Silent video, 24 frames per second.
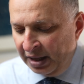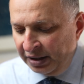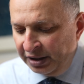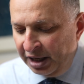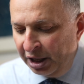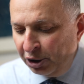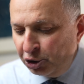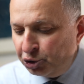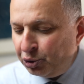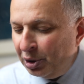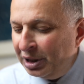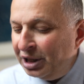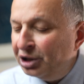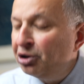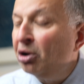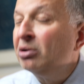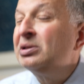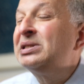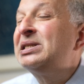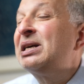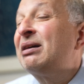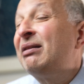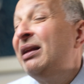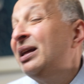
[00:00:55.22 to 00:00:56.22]
They usually
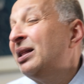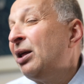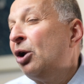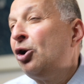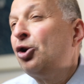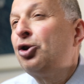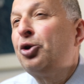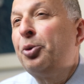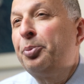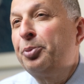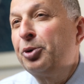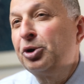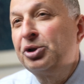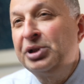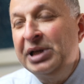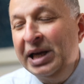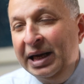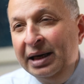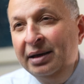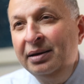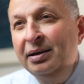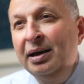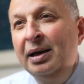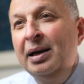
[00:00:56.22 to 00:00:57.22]
don't secrete a lot of
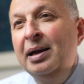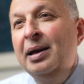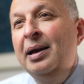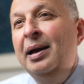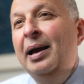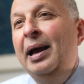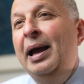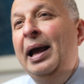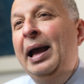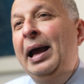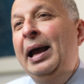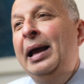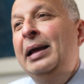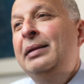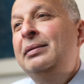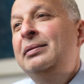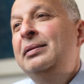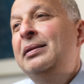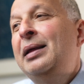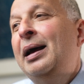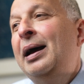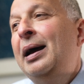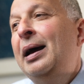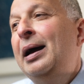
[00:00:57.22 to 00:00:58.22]
protein,
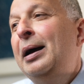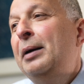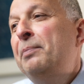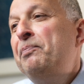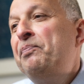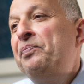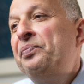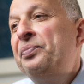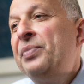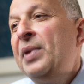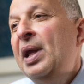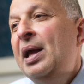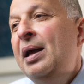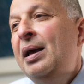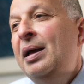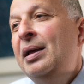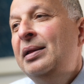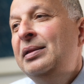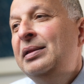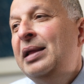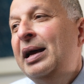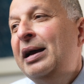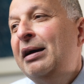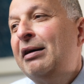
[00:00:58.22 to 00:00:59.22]
and um,
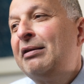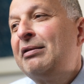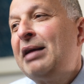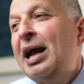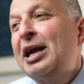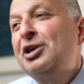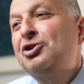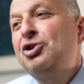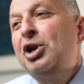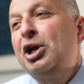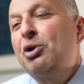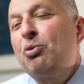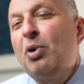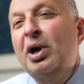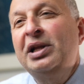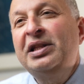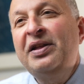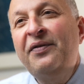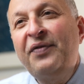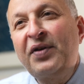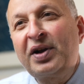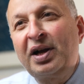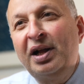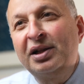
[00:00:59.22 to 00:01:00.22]
they are actually quite
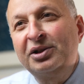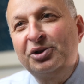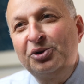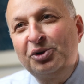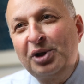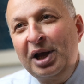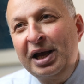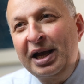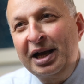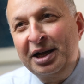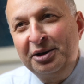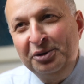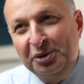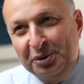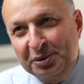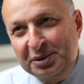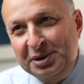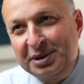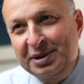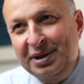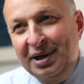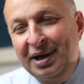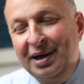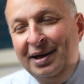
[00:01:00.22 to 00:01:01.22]
difficult to
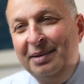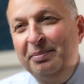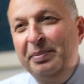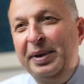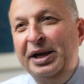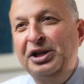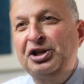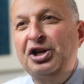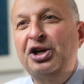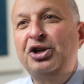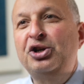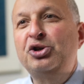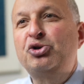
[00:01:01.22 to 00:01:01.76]
diagnose. Uh, patient